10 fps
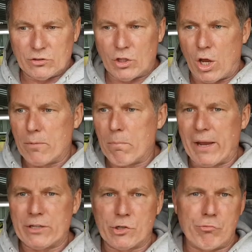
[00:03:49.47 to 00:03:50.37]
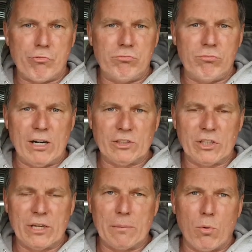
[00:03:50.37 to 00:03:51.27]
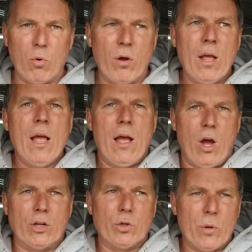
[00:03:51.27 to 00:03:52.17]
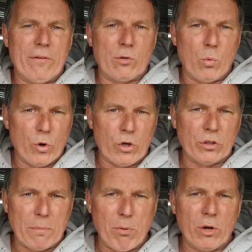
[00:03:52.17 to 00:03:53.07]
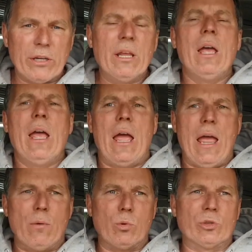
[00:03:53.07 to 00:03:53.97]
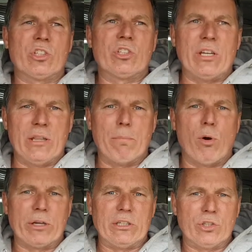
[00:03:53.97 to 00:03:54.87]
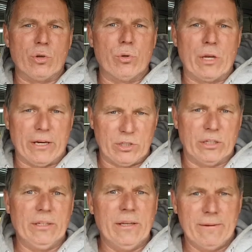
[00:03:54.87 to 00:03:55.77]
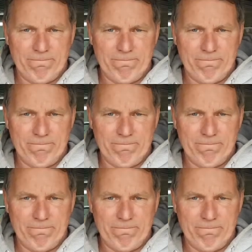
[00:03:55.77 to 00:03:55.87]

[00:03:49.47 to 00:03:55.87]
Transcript: no major rust anymore. I do have to work on the body, and we'll see the body soon actually.